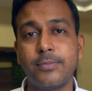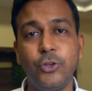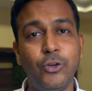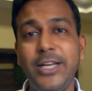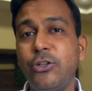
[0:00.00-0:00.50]

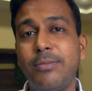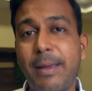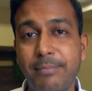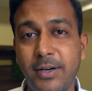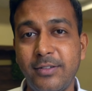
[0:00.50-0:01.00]
you need to
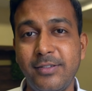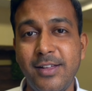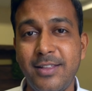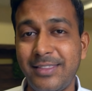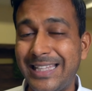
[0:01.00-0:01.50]
remember
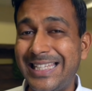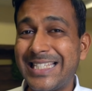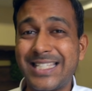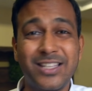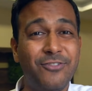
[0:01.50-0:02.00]
that
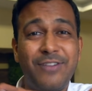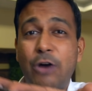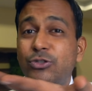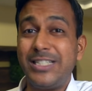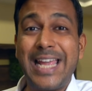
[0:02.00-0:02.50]
this is the
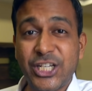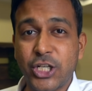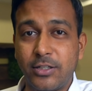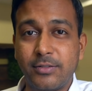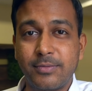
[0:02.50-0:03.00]

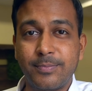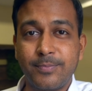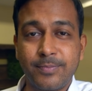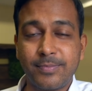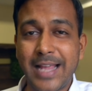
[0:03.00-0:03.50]
foundation
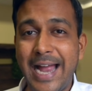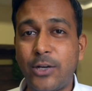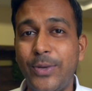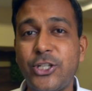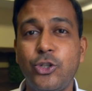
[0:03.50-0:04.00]

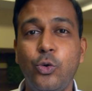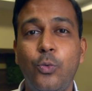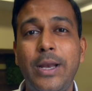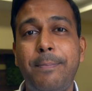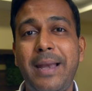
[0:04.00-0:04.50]
at which you
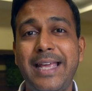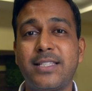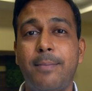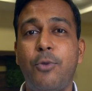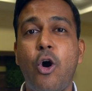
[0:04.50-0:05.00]
will
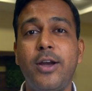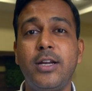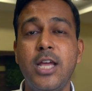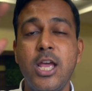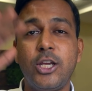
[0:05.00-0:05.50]
place
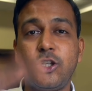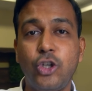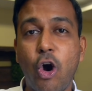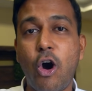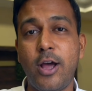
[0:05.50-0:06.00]
upon
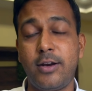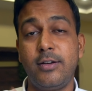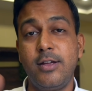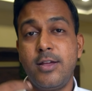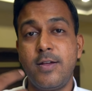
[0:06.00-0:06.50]

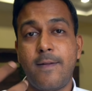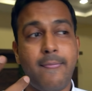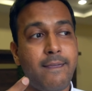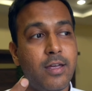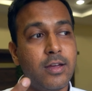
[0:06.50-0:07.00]
your
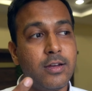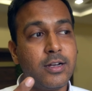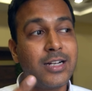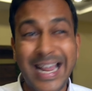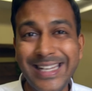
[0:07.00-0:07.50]

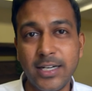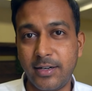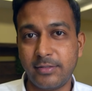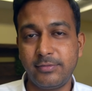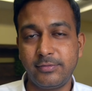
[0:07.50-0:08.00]

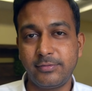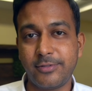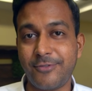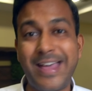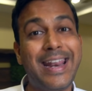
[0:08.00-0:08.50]
career
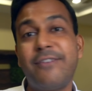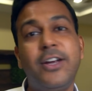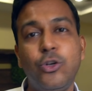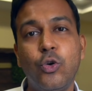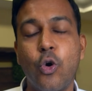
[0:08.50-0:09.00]
wherever
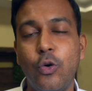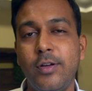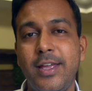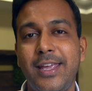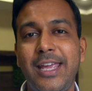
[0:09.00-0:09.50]
you
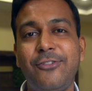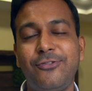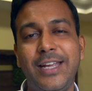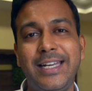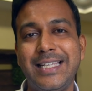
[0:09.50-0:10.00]
go,
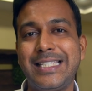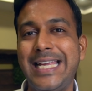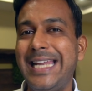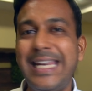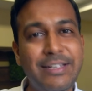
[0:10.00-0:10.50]
if it is
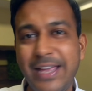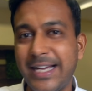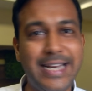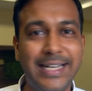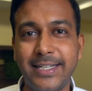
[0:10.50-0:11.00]
in any way
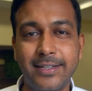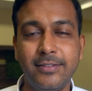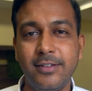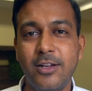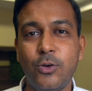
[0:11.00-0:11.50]
connected
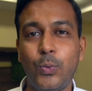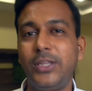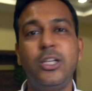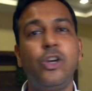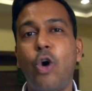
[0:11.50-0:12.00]

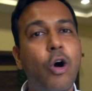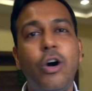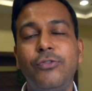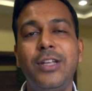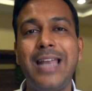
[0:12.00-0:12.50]
with the law
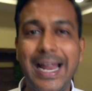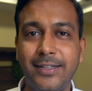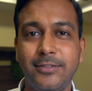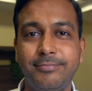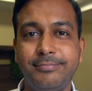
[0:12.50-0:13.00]
of the land.